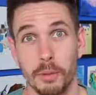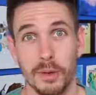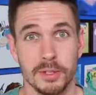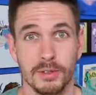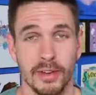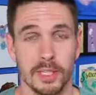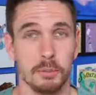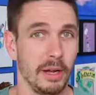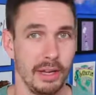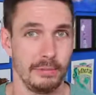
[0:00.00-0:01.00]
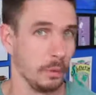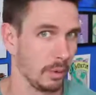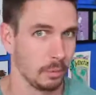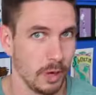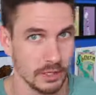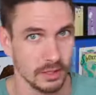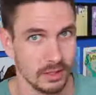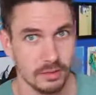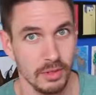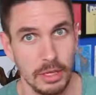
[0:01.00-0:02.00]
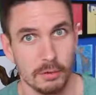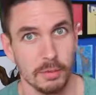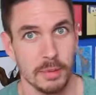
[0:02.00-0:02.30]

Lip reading: for the most of us, but if you were watching this video